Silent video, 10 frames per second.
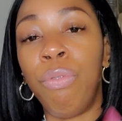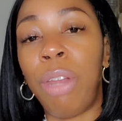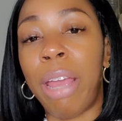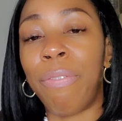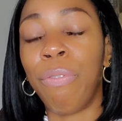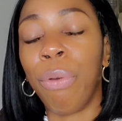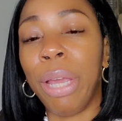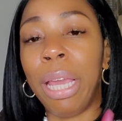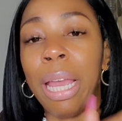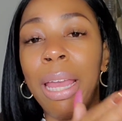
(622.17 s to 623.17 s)
debt
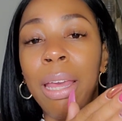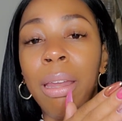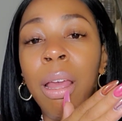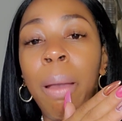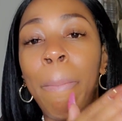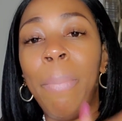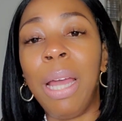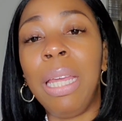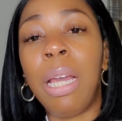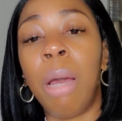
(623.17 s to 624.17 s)
free and
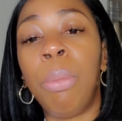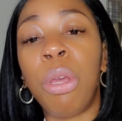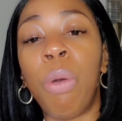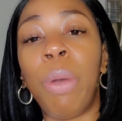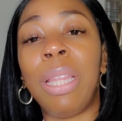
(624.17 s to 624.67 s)
money coming your way.